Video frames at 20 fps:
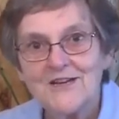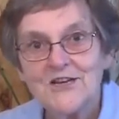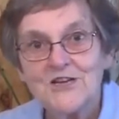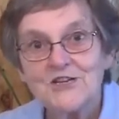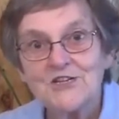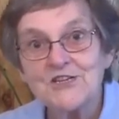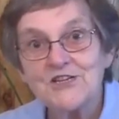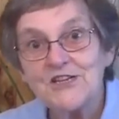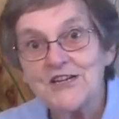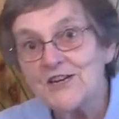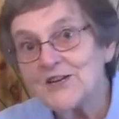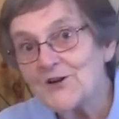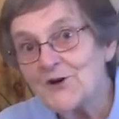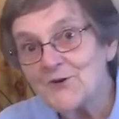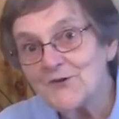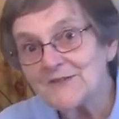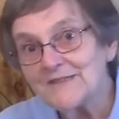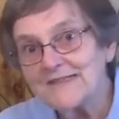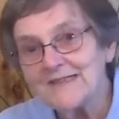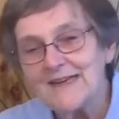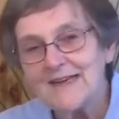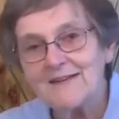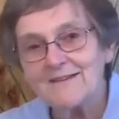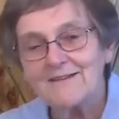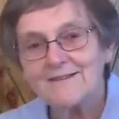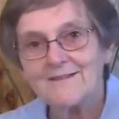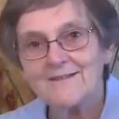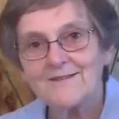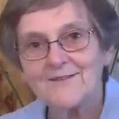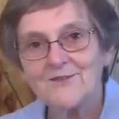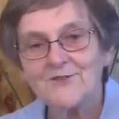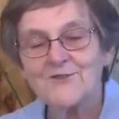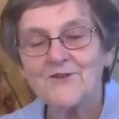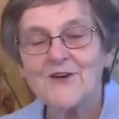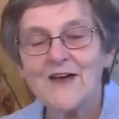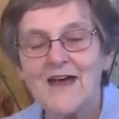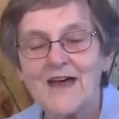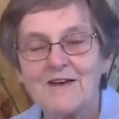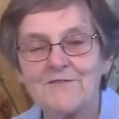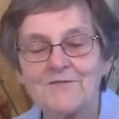she goes in to
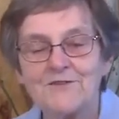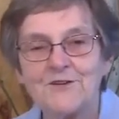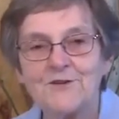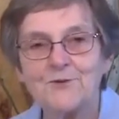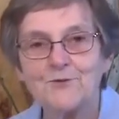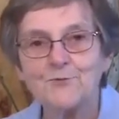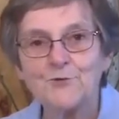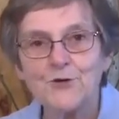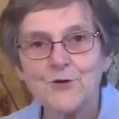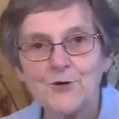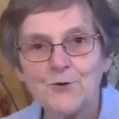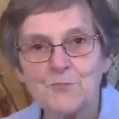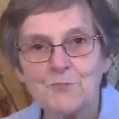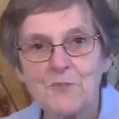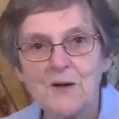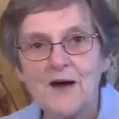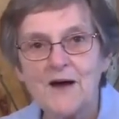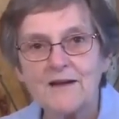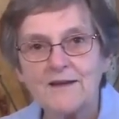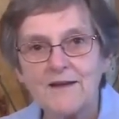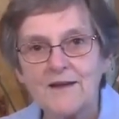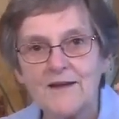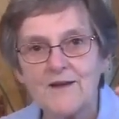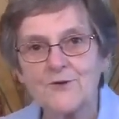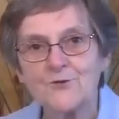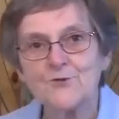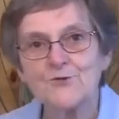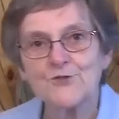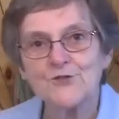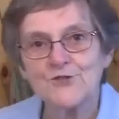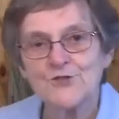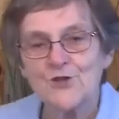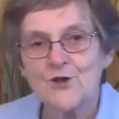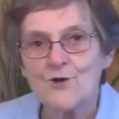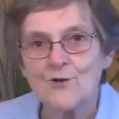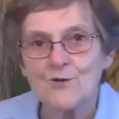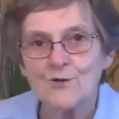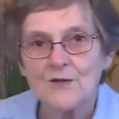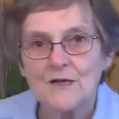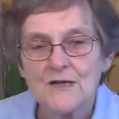heaven with her body and her
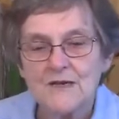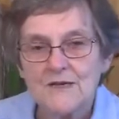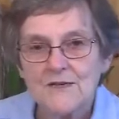soul.